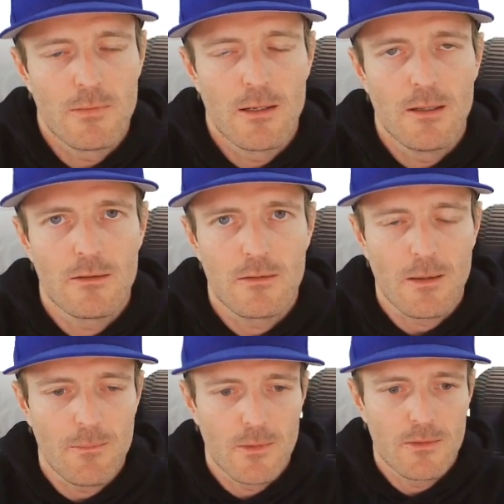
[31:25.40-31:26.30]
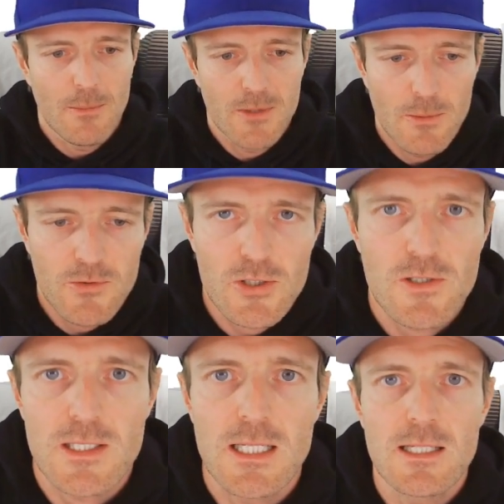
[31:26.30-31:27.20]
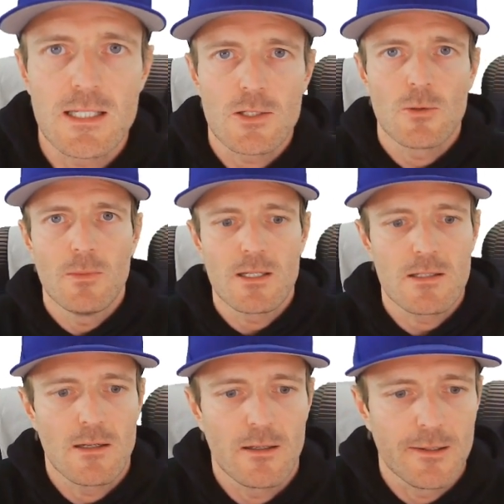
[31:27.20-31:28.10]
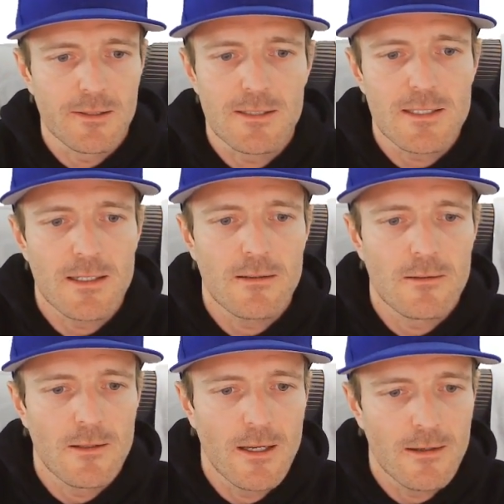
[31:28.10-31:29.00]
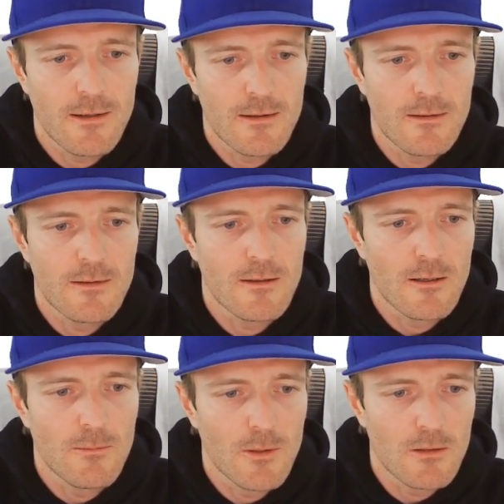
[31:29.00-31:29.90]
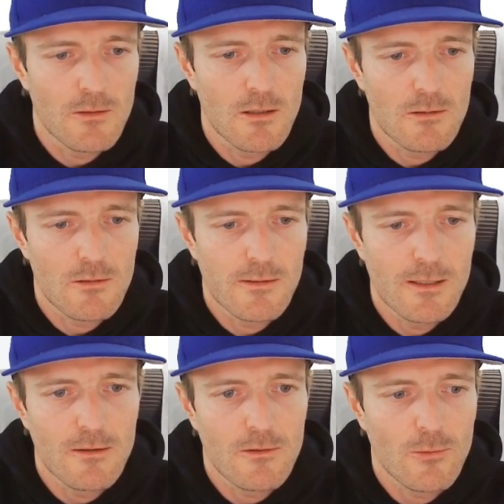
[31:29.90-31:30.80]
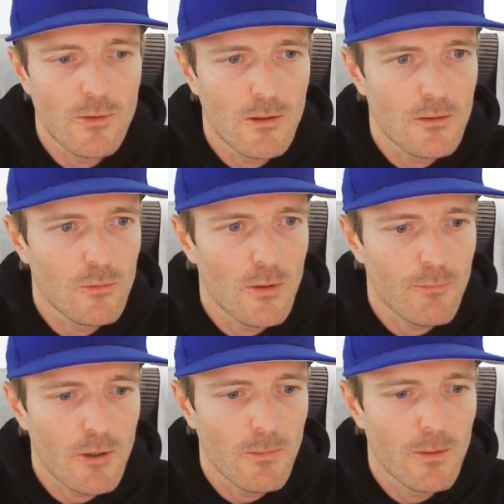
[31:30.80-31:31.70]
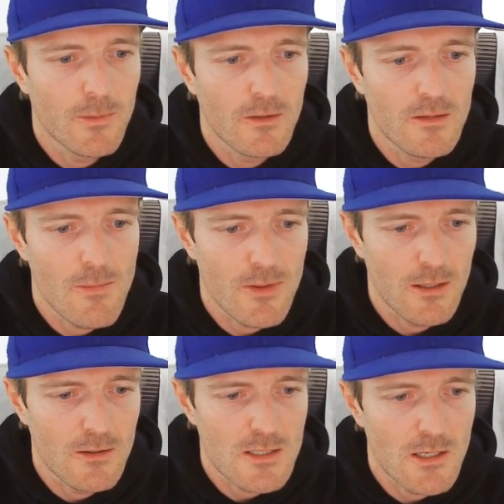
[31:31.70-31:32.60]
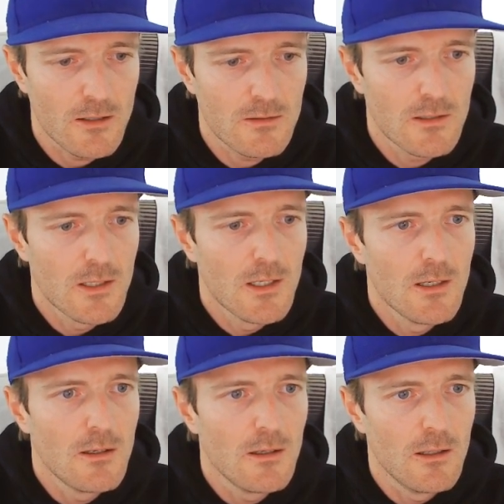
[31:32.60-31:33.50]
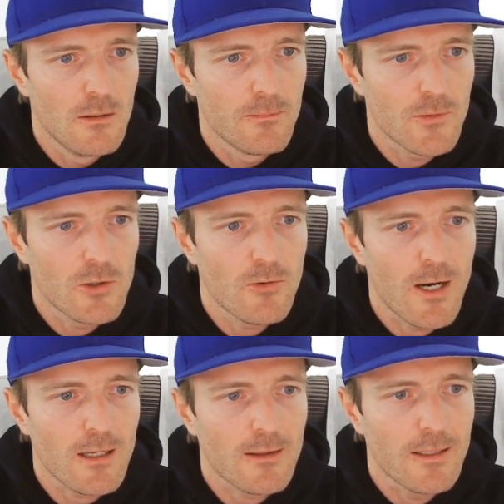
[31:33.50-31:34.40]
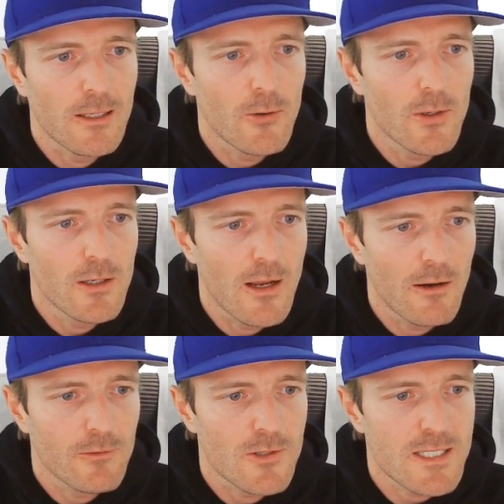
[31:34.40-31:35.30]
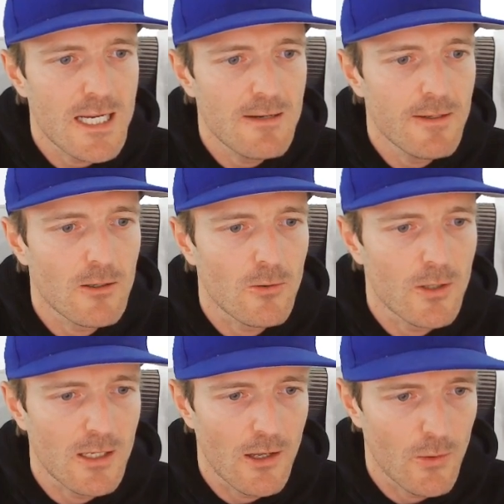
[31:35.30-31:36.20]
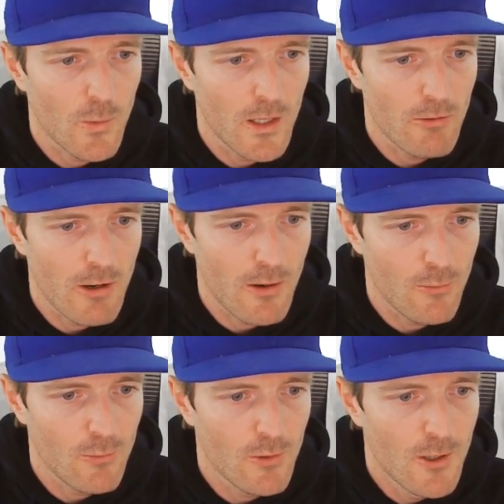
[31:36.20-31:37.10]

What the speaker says: it's sometimes just easy to miss a little detail, and then it leads to the problem that something is not correctly loaded after saving, or the other way around.